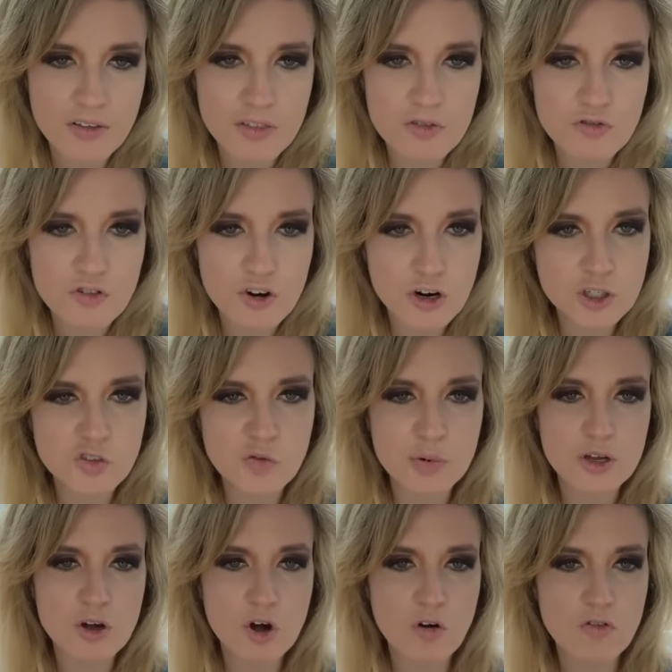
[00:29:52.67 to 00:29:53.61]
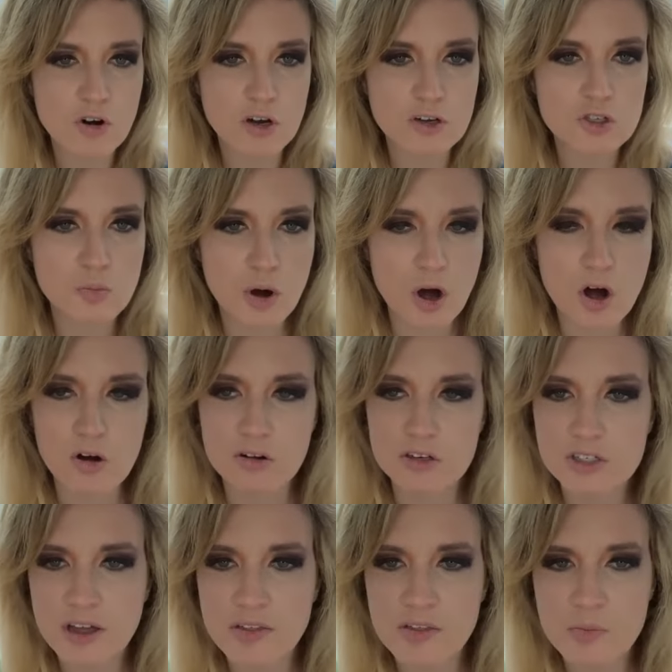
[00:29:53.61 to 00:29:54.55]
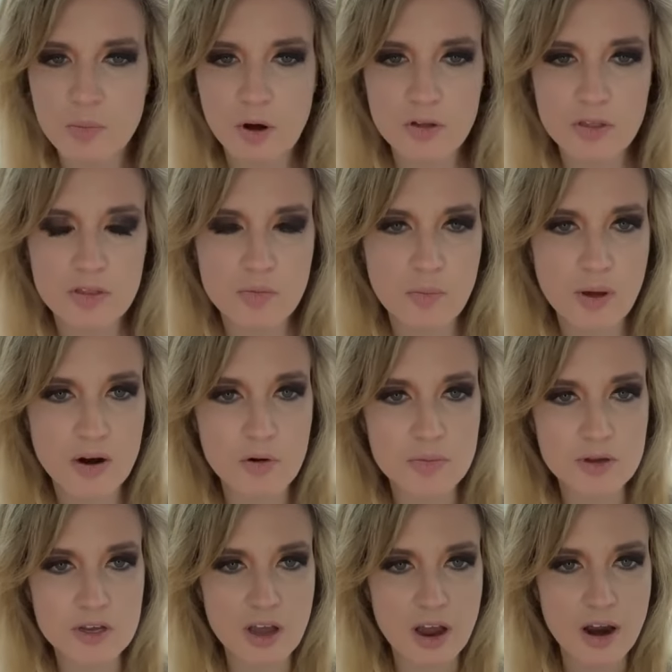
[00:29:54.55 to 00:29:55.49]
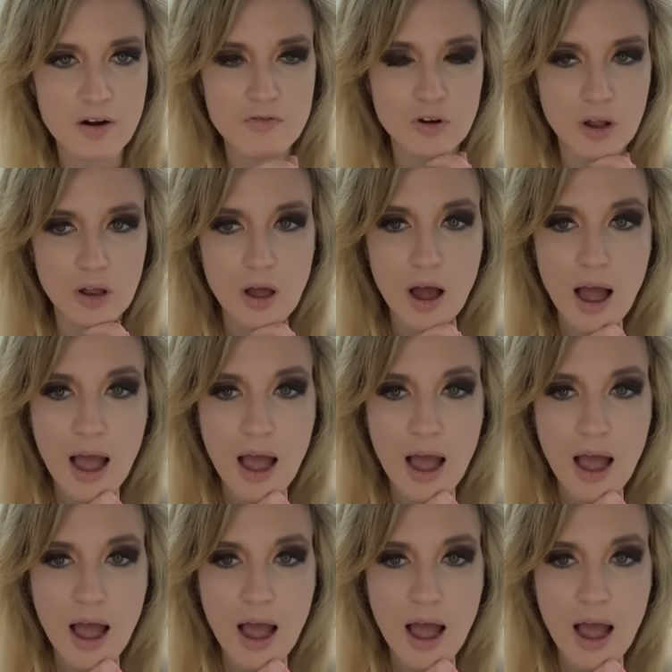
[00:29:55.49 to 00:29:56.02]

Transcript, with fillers: on the verge of being overexposed. I think both of them better be careful.